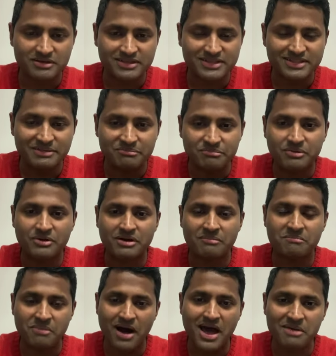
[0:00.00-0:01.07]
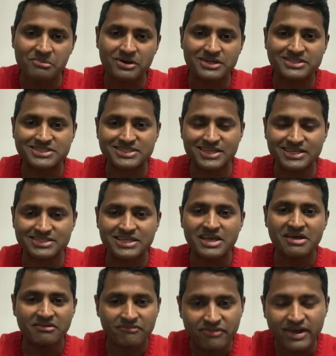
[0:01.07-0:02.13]
in the book of Bible, it says
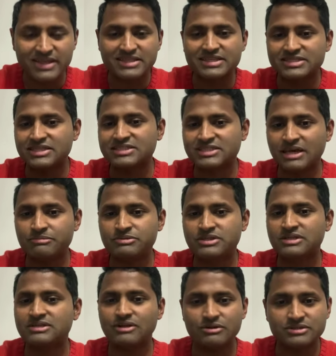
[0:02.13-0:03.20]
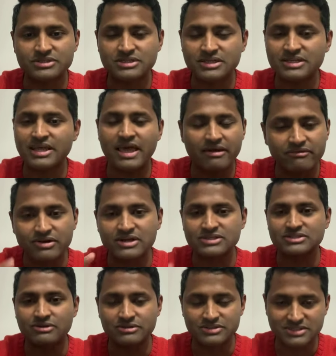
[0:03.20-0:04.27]
faith is a substance not seen, evidence
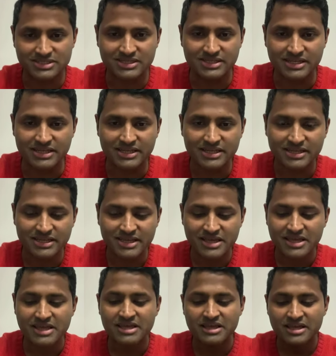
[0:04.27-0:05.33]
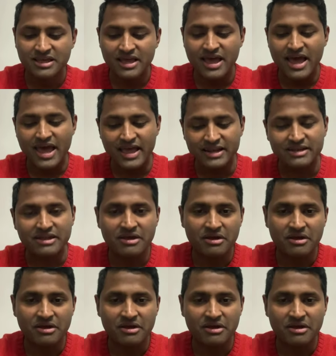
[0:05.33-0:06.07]
not seen. And